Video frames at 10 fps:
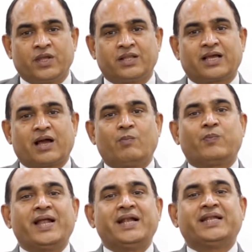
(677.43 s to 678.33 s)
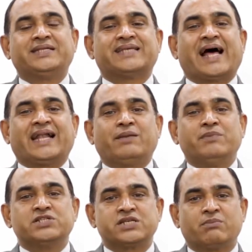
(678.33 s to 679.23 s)
the complaint is
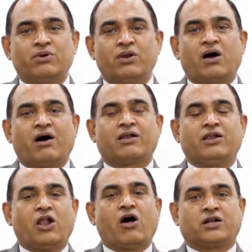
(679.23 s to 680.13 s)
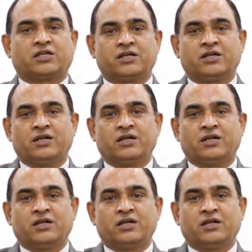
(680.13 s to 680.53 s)
admissible or not.